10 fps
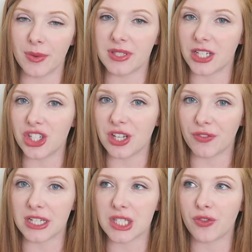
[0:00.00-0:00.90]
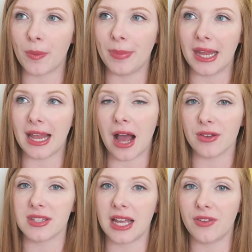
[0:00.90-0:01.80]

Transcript: It was such a difference from being outside